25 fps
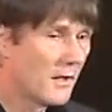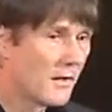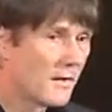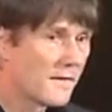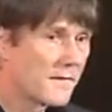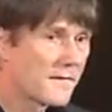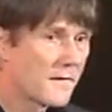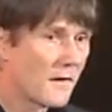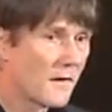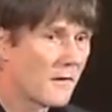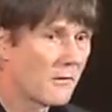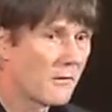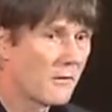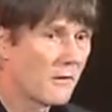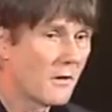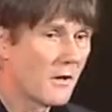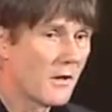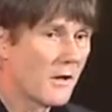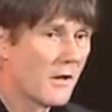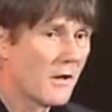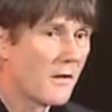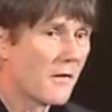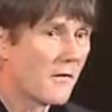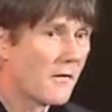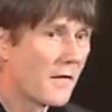So
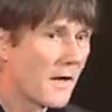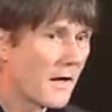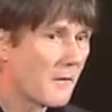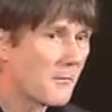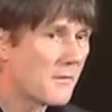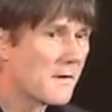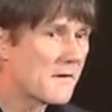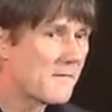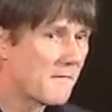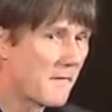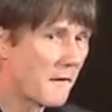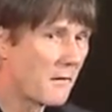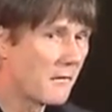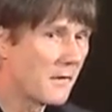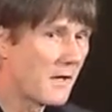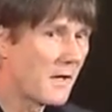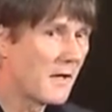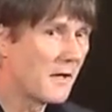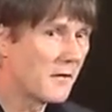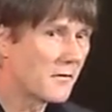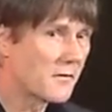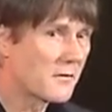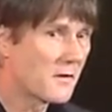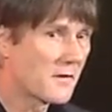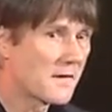that was very
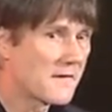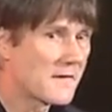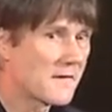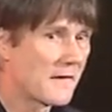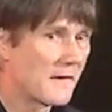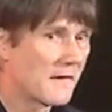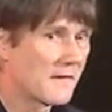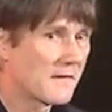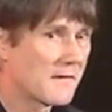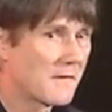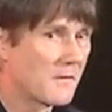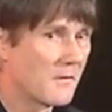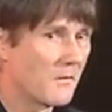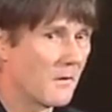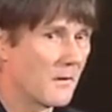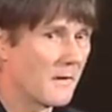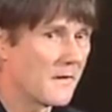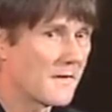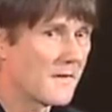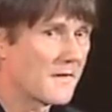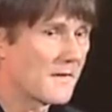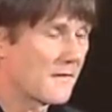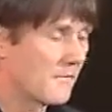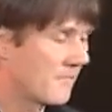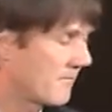interesting to
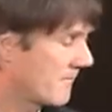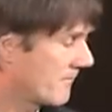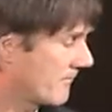us.